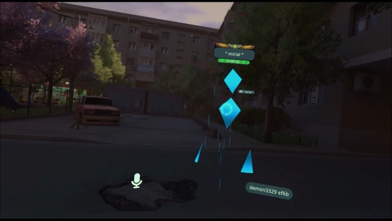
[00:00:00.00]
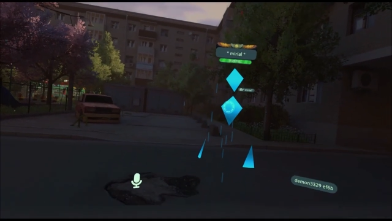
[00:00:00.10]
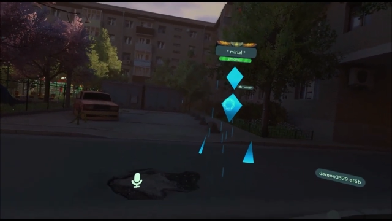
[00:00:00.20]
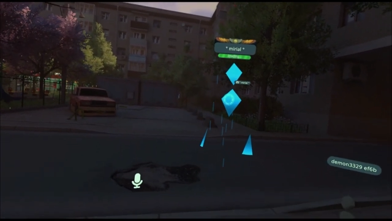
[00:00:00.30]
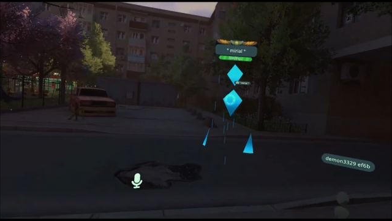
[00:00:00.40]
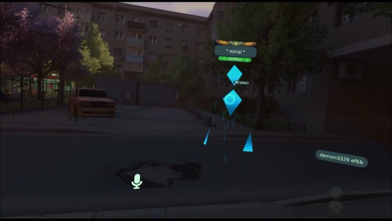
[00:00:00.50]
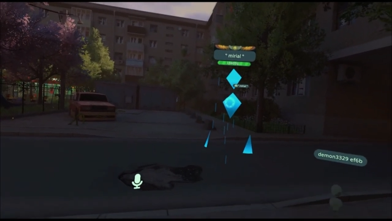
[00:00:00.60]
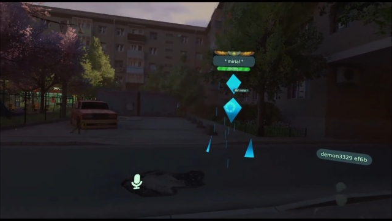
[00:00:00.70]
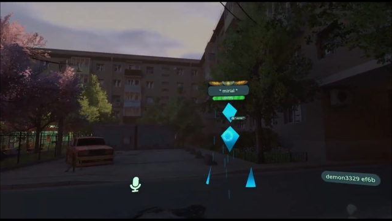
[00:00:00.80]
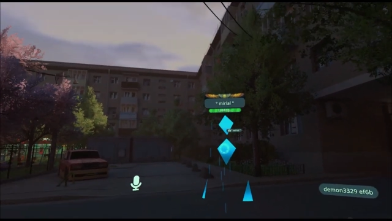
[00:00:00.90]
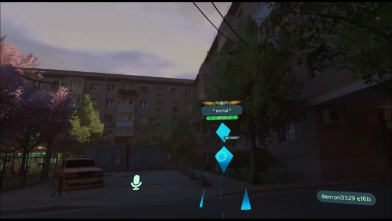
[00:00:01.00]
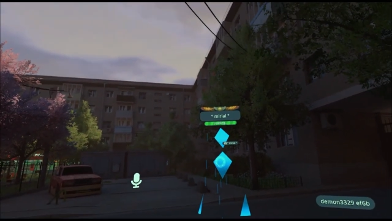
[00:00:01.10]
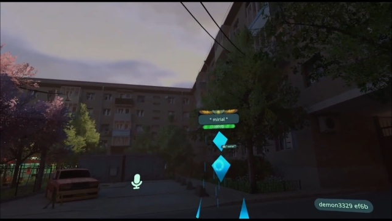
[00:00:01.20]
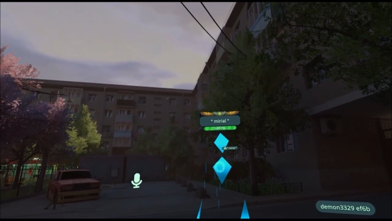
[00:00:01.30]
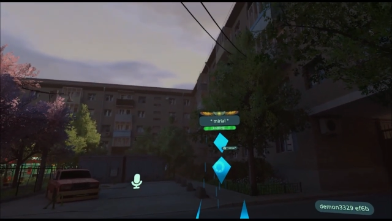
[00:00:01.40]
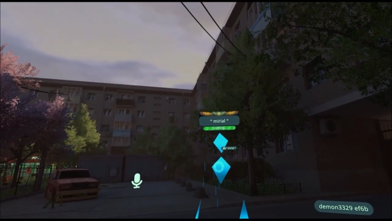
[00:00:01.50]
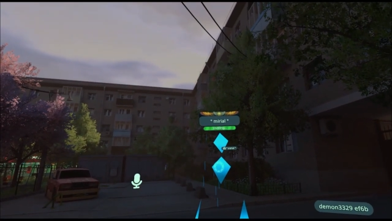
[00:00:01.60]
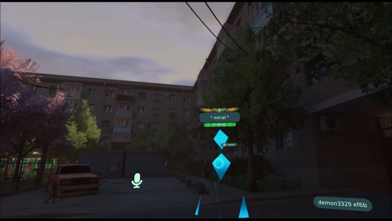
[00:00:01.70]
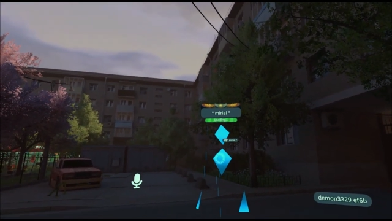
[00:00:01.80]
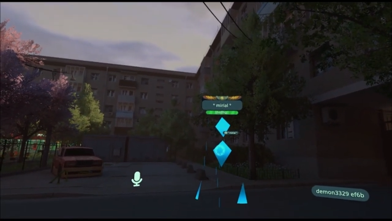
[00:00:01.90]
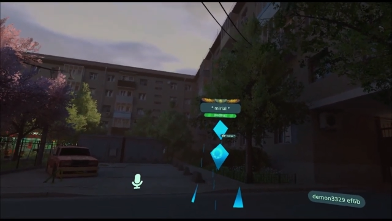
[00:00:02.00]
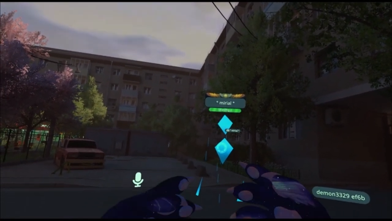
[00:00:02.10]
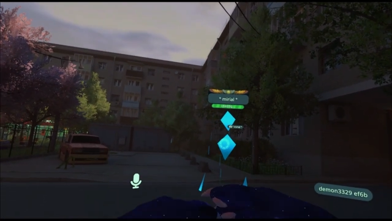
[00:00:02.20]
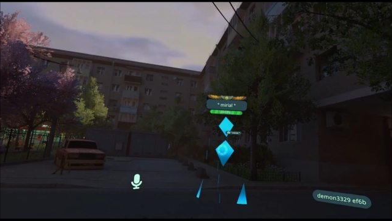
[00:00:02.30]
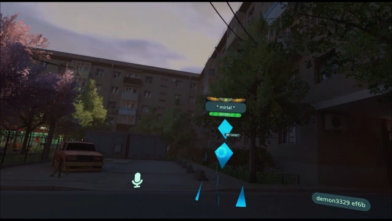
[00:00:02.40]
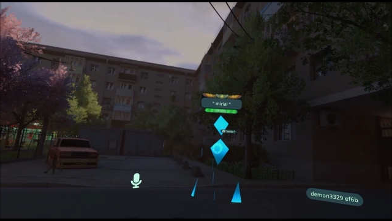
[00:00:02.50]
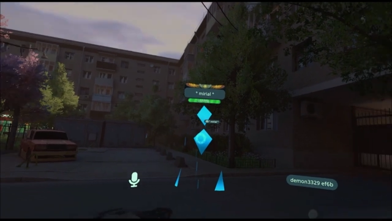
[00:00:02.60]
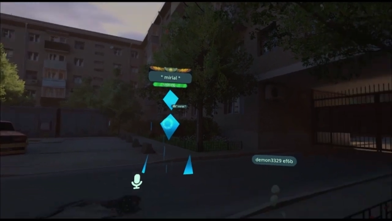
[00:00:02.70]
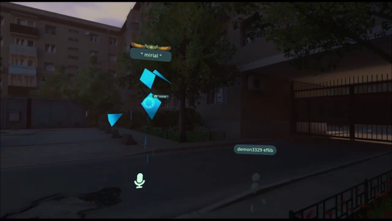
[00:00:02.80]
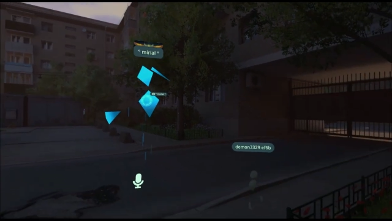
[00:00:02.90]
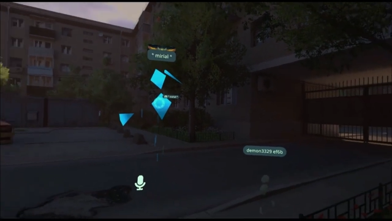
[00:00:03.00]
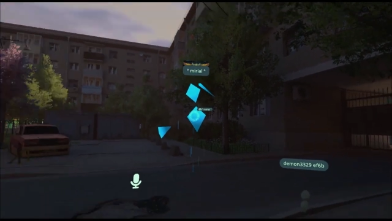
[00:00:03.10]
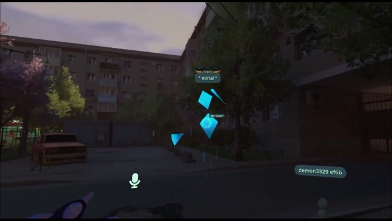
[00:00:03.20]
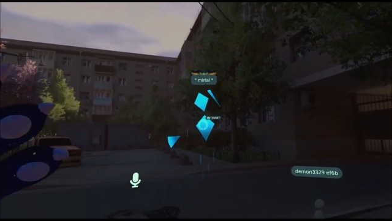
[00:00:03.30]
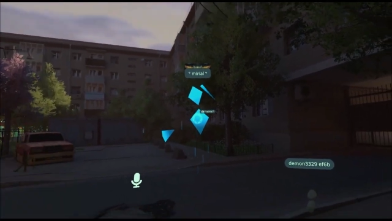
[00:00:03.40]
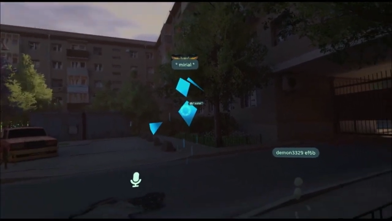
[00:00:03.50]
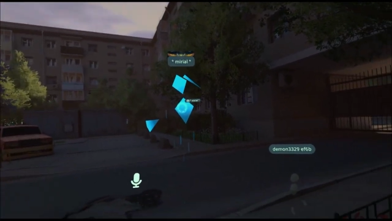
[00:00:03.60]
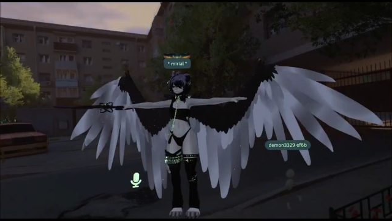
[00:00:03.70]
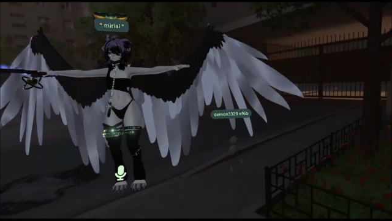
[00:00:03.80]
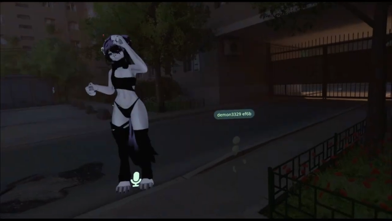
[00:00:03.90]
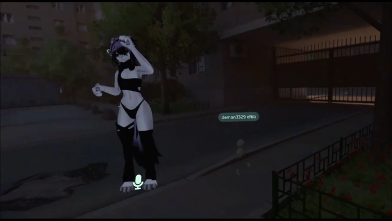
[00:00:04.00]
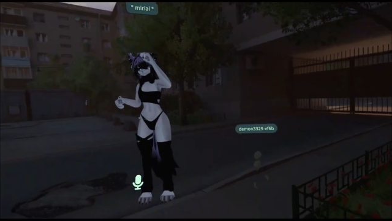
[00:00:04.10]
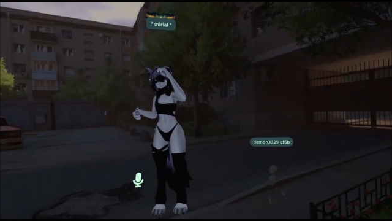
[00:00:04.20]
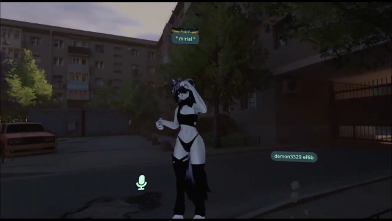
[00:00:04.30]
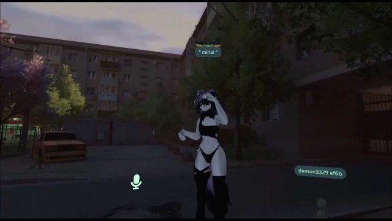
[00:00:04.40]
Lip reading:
No face is visible, so there are no lips to read.